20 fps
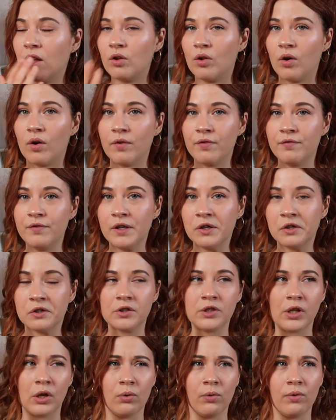a lot of fear
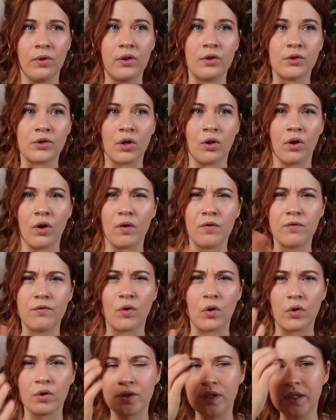because I know that there's a lot of
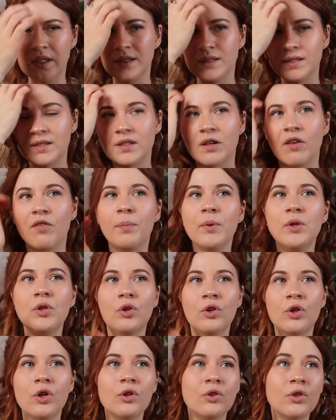foxes and stuff but
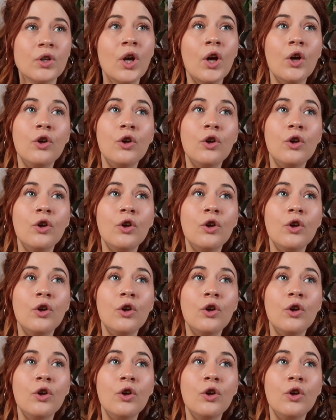you could